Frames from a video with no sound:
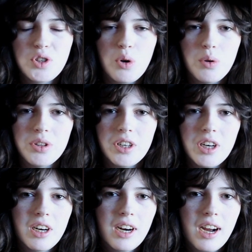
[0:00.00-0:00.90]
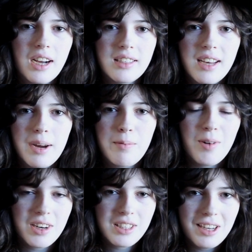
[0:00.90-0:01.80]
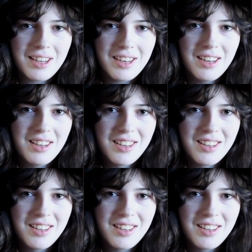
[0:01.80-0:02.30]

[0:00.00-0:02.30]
shoulder as I wanted